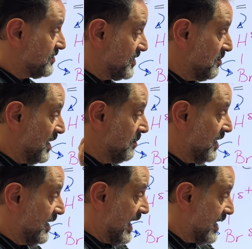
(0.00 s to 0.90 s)

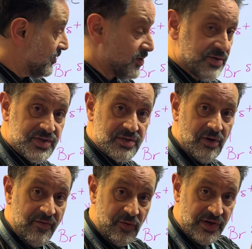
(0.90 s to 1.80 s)
Remember arrows.
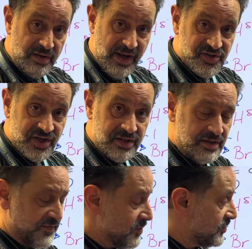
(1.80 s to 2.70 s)
I've already mentioned it
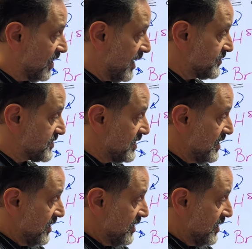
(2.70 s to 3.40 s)
a few times.